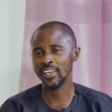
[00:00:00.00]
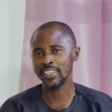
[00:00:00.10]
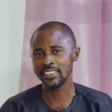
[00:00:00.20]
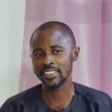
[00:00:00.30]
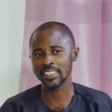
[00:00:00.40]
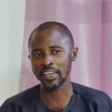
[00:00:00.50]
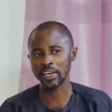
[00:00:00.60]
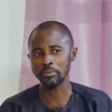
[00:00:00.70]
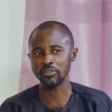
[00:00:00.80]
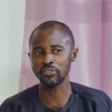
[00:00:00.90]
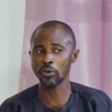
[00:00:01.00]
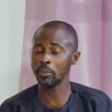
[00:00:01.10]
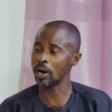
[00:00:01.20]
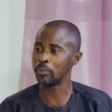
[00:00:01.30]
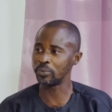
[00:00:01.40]
And
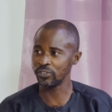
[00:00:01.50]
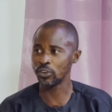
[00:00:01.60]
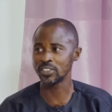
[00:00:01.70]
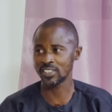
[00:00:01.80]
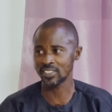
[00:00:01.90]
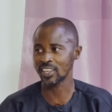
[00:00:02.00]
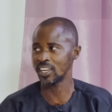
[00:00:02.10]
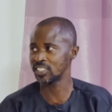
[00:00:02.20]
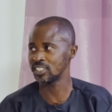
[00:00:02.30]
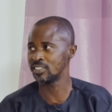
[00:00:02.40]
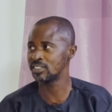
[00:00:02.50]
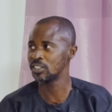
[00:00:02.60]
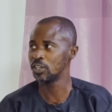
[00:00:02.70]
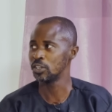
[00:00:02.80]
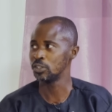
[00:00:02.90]
from our previous discussions,
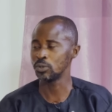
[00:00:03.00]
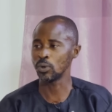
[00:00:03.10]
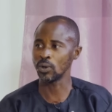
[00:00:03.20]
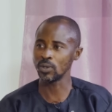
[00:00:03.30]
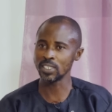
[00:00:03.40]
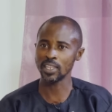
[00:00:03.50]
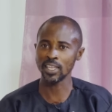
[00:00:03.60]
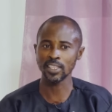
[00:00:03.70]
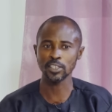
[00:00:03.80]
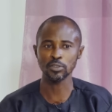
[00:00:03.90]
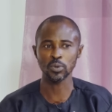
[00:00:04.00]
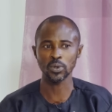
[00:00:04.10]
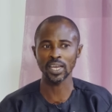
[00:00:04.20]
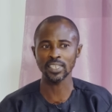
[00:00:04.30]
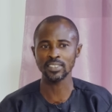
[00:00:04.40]
you always let us know
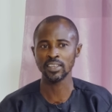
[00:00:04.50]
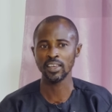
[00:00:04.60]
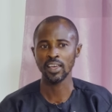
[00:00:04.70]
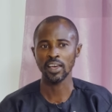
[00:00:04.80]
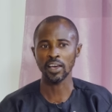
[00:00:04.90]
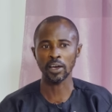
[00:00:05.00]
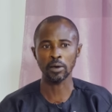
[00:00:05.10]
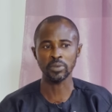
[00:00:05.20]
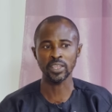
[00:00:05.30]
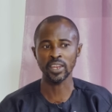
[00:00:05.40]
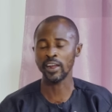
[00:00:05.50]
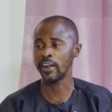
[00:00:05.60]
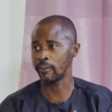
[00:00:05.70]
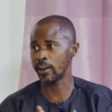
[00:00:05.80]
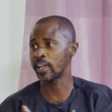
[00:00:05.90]
that in a
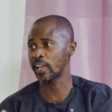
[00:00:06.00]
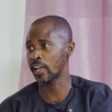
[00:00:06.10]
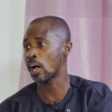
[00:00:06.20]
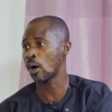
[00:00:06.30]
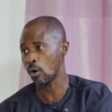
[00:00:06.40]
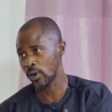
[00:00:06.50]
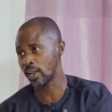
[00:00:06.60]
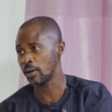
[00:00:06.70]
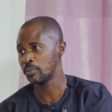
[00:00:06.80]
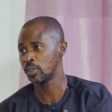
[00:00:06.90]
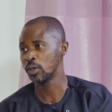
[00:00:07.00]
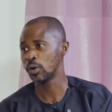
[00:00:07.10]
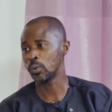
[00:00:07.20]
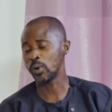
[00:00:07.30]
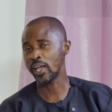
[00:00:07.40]
hierarchical order,
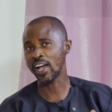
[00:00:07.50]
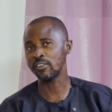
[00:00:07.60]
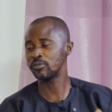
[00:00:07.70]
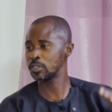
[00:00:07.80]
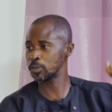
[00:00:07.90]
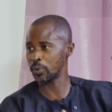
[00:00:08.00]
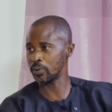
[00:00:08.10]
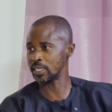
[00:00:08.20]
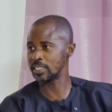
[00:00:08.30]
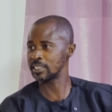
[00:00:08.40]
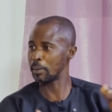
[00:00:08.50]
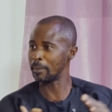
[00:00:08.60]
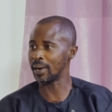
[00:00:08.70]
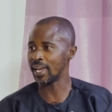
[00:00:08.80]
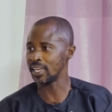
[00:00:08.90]
we have spirit,
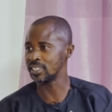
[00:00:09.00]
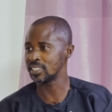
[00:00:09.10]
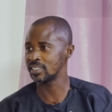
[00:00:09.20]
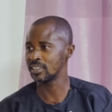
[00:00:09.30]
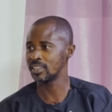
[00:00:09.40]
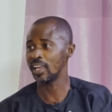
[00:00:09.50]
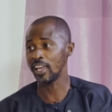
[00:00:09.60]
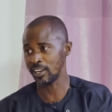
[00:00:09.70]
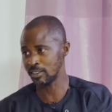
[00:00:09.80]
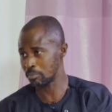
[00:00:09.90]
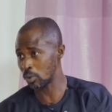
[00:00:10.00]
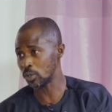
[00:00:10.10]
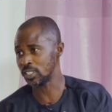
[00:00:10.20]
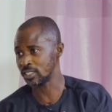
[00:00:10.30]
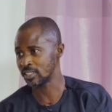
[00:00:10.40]
mind, and
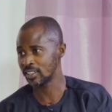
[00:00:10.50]
body,